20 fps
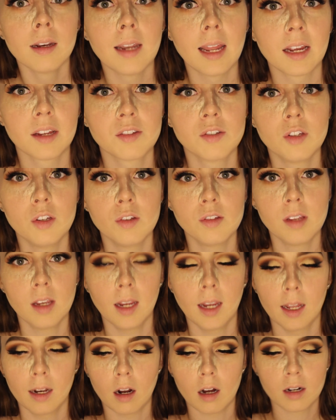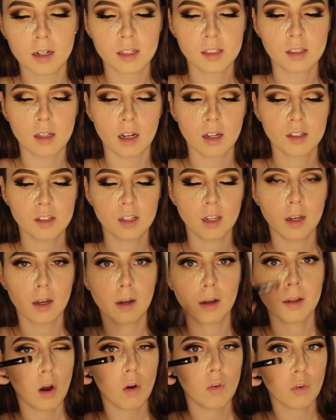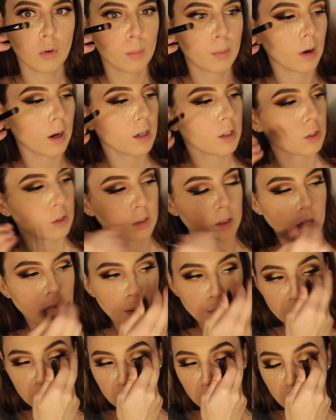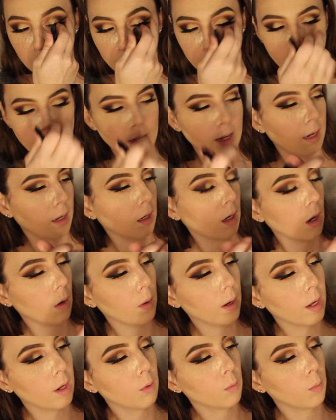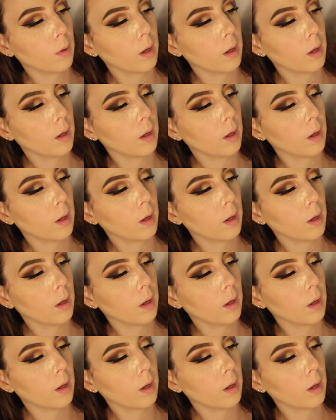Next, using an Anastasia oval brush, I'm going to go ahead and go in